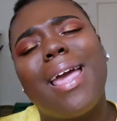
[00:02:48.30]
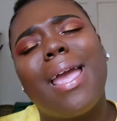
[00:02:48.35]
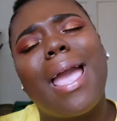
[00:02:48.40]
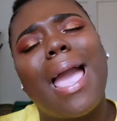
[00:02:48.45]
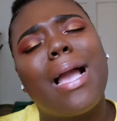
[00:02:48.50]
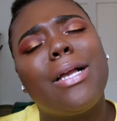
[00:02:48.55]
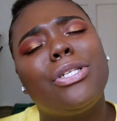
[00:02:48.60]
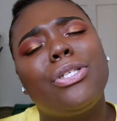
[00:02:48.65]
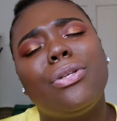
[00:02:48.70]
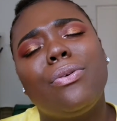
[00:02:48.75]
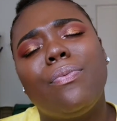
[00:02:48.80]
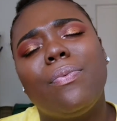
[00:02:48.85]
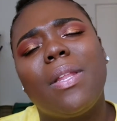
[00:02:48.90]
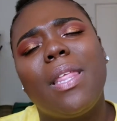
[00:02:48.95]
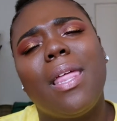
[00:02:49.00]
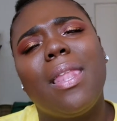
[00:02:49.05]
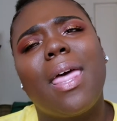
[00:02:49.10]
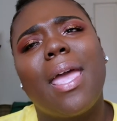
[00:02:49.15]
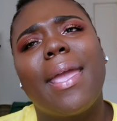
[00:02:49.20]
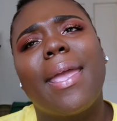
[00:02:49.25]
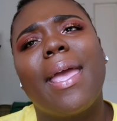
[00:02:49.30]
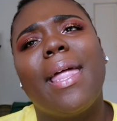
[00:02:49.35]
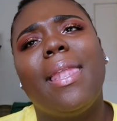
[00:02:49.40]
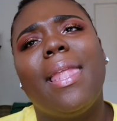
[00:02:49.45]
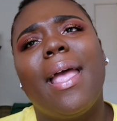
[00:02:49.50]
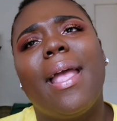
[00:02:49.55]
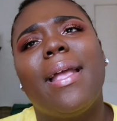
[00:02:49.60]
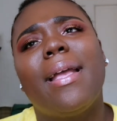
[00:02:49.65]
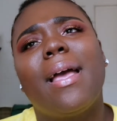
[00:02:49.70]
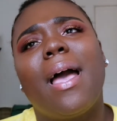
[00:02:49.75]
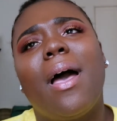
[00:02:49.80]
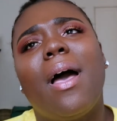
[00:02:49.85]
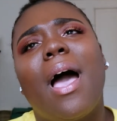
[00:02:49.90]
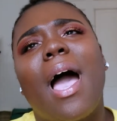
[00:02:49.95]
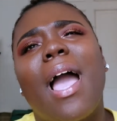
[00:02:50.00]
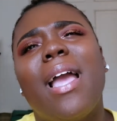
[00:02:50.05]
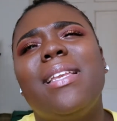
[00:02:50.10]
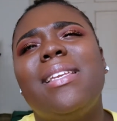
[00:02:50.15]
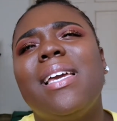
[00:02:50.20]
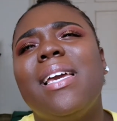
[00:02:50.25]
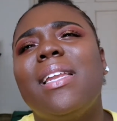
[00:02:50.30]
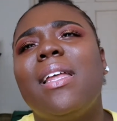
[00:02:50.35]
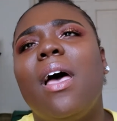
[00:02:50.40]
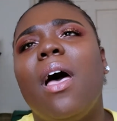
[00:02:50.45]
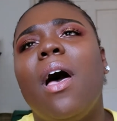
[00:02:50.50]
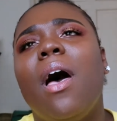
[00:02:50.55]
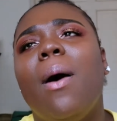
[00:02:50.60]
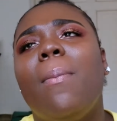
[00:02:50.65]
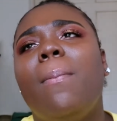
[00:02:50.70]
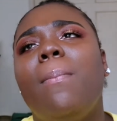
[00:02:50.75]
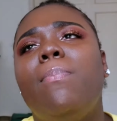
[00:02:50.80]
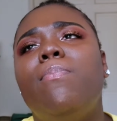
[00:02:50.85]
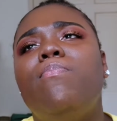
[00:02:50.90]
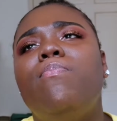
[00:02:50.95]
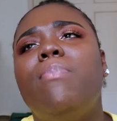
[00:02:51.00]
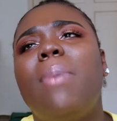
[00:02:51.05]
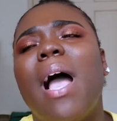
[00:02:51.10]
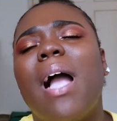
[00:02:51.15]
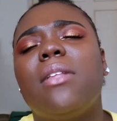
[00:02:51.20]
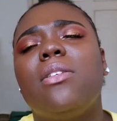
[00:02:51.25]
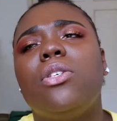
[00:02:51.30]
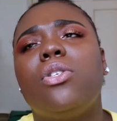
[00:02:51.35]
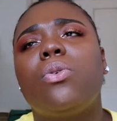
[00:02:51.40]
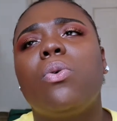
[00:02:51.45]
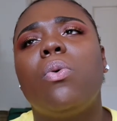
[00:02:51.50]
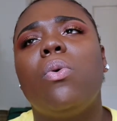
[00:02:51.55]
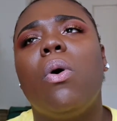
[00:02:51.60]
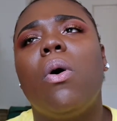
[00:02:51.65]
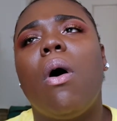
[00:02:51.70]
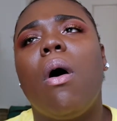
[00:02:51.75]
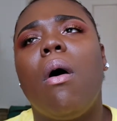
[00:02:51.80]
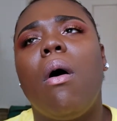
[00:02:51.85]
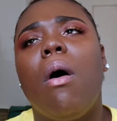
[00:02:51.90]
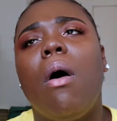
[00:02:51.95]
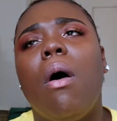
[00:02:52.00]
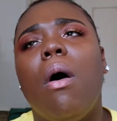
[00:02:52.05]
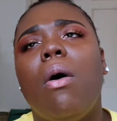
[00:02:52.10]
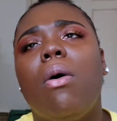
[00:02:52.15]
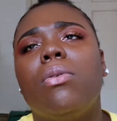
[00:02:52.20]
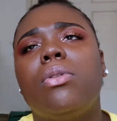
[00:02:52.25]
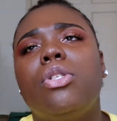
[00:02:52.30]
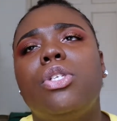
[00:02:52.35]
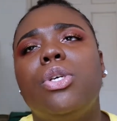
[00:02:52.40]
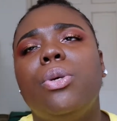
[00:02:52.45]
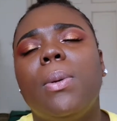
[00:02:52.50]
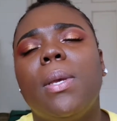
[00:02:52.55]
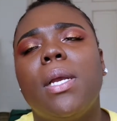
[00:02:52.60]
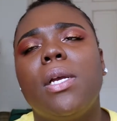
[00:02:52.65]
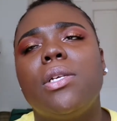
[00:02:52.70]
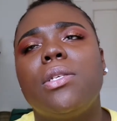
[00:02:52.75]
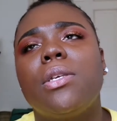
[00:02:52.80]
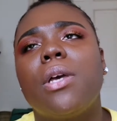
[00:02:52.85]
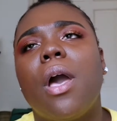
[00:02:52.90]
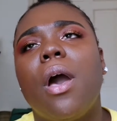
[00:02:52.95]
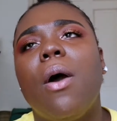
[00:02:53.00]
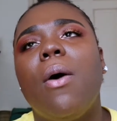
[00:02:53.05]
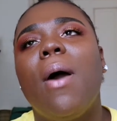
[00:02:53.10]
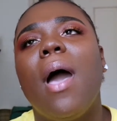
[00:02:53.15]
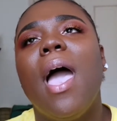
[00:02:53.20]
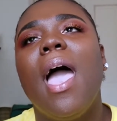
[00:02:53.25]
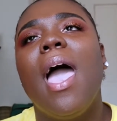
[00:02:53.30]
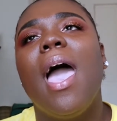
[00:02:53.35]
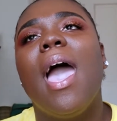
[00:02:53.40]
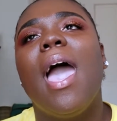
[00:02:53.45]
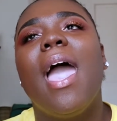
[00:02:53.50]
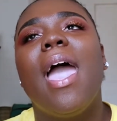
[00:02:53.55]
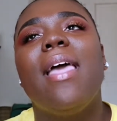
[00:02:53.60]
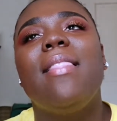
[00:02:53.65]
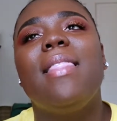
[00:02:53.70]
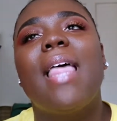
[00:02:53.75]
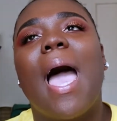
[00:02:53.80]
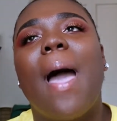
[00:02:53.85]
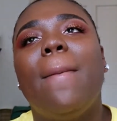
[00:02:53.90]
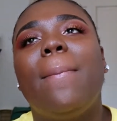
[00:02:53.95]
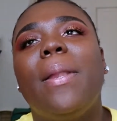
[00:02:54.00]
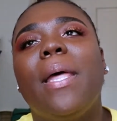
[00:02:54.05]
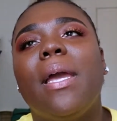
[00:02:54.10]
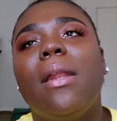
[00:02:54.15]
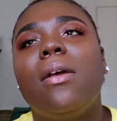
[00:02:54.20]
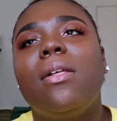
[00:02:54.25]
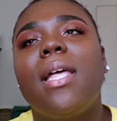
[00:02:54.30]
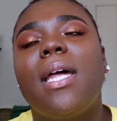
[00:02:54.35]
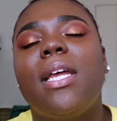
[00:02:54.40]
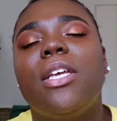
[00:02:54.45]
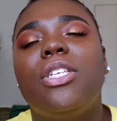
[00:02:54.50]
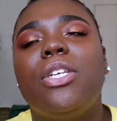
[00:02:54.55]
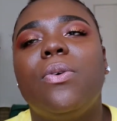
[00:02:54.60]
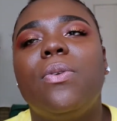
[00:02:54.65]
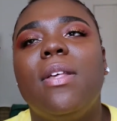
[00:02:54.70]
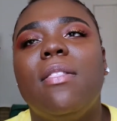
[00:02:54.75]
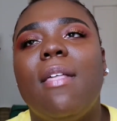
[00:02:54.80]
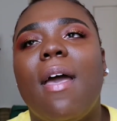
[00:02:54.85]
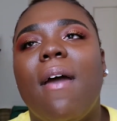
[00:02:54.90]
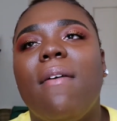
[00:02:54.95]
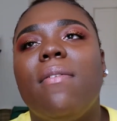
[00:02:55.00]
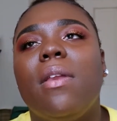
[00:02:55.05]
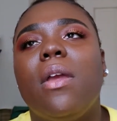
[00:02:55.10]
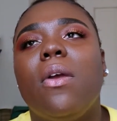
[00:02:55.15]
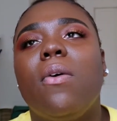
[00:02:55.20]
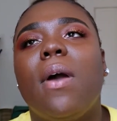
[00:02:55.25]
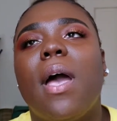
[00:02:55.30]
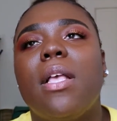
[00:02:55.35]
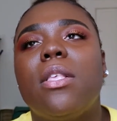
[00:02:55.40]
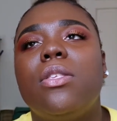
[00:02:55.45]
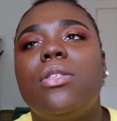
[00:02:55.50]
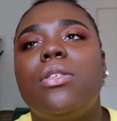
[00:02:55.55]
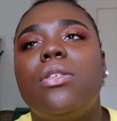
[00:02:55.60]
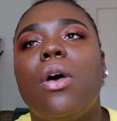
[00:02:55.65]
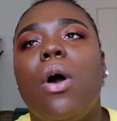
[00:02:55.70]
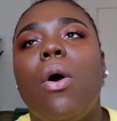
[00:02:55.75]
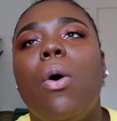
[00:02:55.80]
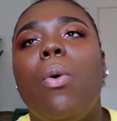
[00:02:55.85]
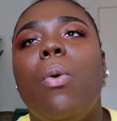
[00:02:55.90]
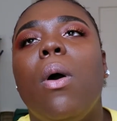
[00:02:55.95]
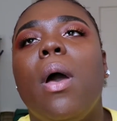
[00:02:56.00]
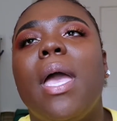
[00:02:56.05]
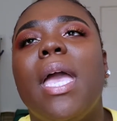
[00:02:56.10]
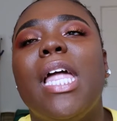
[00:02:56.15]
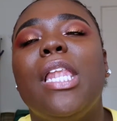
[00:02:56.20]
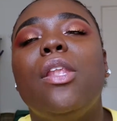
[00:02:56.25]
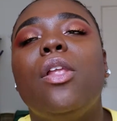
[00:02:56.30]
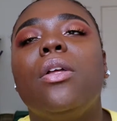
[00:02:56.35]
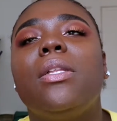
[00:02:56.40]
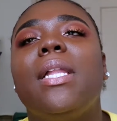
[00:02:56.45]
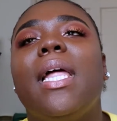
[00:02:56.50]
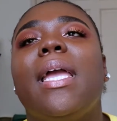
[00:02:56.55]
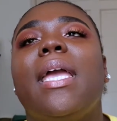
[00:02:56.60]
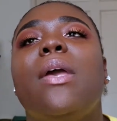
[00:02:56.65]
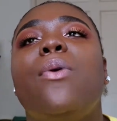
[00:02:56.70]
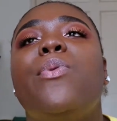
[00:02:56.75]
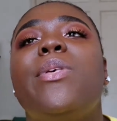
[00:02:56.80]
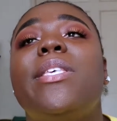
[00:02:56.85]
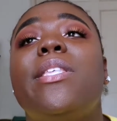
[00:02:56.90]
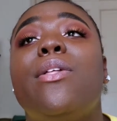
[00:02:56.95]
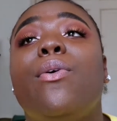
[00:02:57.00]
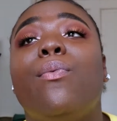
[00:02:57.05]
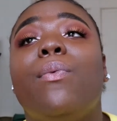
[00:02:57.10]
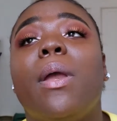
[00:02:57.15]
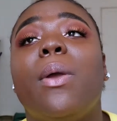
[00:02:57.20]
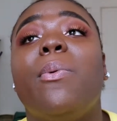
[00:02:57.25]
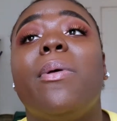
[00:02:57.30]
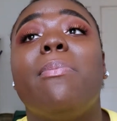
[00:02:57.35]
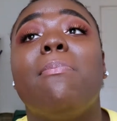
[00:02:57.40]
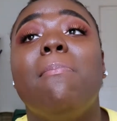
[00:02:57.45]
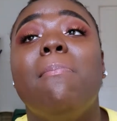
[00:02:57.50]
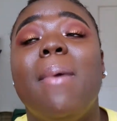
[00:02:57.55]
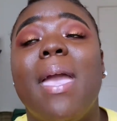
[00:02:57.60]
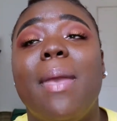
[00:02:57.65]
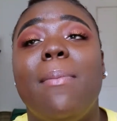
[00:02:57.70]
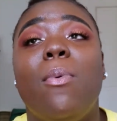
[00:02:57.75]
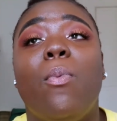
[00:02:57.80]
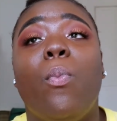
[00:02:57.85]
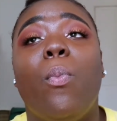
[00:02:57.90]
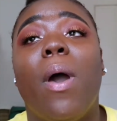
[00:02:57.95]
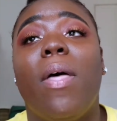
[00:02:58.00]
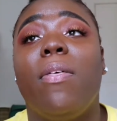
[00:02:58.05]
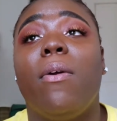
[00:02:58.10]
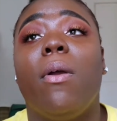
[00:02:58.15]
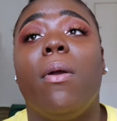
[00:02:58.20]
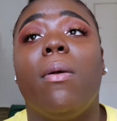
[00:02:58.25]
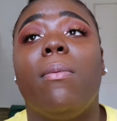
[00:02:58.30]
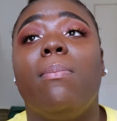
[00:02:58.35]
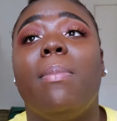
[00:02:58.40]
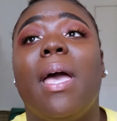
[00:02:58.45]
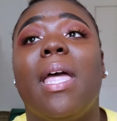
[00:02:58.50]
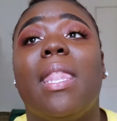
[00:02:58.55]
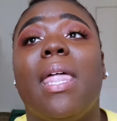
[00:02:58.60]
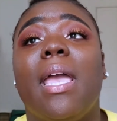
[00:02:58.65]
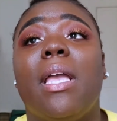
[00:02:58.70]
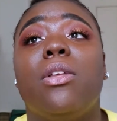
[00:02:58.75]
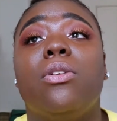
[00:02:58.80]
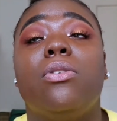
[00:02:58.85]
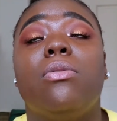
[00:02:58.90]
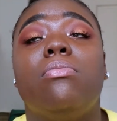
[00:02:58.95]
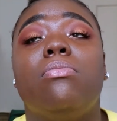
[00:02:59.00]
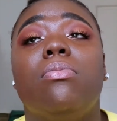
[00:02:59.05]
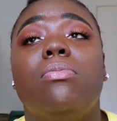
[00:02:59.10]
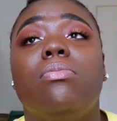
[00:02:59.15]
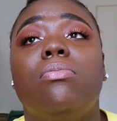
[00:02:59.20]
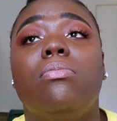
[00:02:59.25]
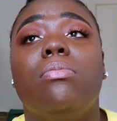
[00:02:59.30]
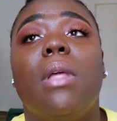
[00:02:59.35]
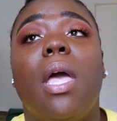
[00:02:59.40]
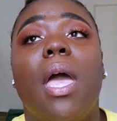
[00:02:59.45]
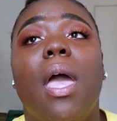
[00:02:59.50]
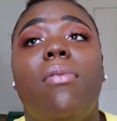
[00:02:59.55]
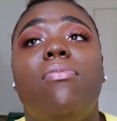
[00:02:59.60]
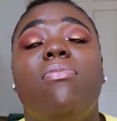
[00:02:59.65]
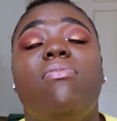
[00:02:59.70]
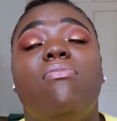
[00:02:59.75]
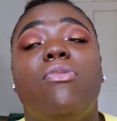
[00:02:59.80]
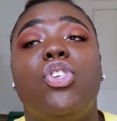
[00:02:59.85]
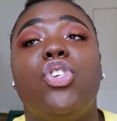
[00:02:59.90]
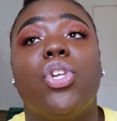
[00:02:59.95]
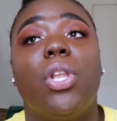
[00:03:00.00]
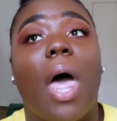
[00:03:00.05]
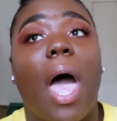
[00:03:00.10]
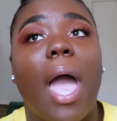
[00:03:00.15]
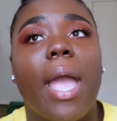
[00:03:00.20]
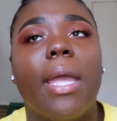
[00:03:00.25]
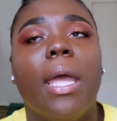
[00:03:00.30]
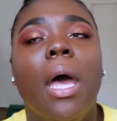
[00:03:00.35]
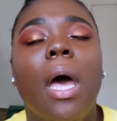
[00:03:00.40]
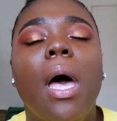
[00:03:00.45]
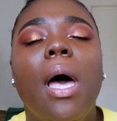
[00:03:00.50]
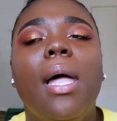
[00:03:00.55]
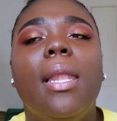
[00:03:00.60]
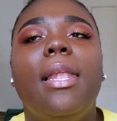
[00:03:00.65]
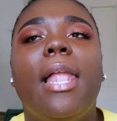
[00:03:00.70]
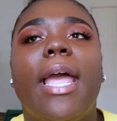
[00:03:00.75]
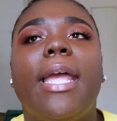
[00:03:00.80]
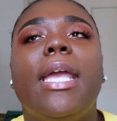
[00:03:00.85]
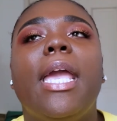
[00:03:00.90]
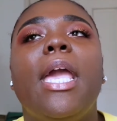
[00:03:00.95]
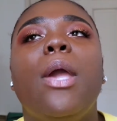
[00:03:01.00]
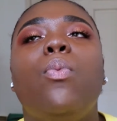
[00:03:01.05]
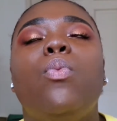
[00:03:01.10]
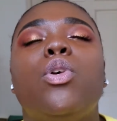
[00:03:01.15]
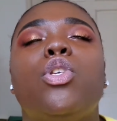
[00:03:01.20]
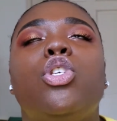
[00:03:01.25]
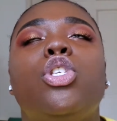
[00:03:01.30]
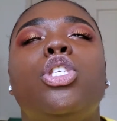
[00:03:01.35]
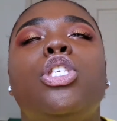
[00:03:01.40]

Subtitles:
actually really like it. Like, I did a back to school haul 2 years ago, and that planner that I showed in that video got so, it looked like it was in the ring with Mayweather by like July. Like, it was